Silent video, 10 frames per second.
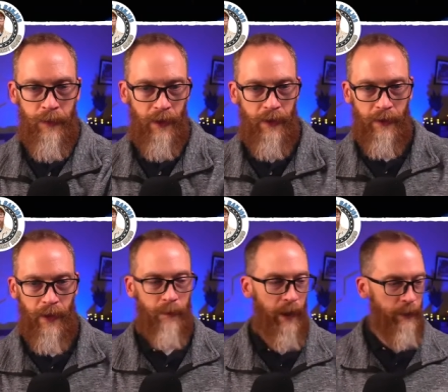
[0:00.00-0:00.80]
so I think
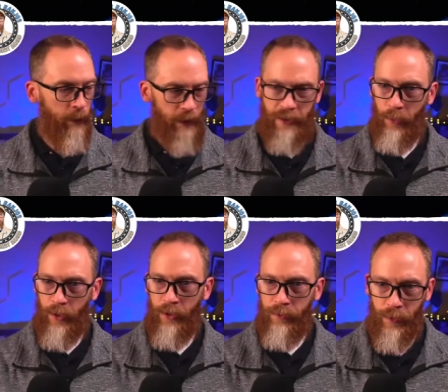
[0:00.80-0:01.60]
that might be one. Is that
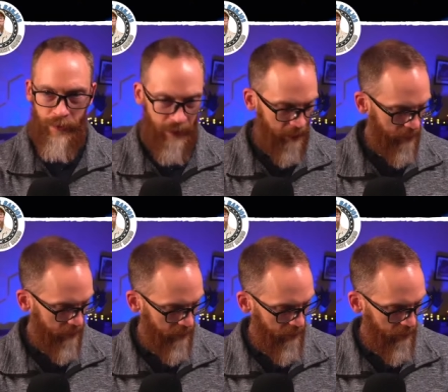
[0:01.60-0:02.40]
one of your first scents,